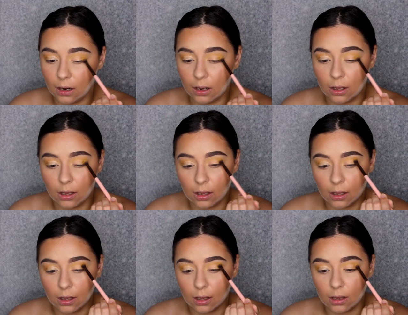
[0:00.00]

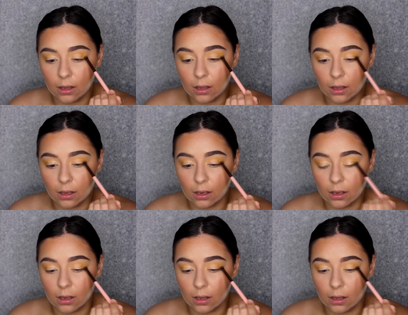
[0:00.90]

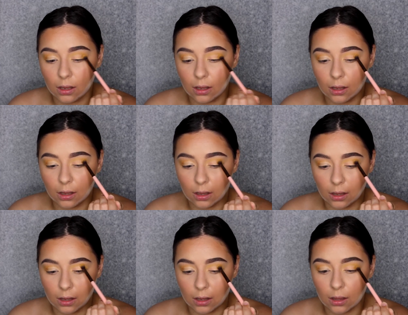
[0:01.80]

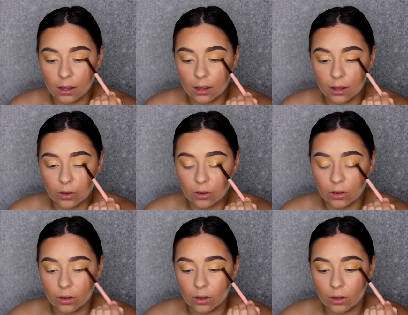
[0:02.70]

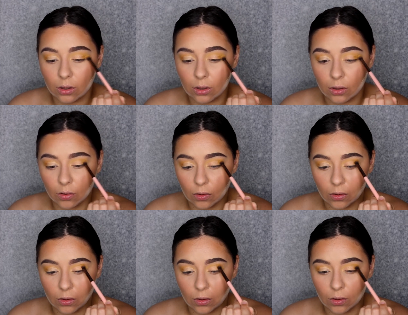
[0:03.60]

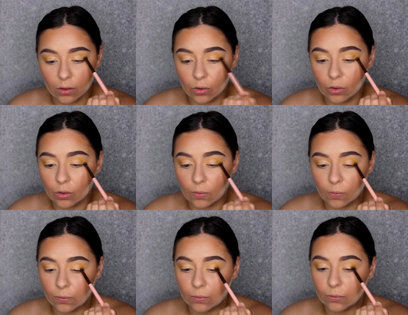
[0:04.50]

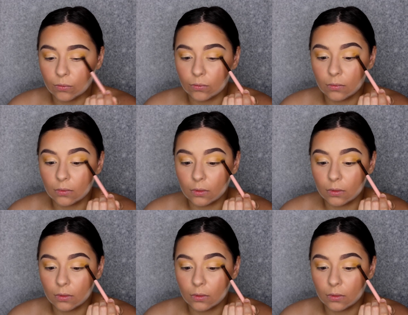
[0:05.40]
Nobody speaks.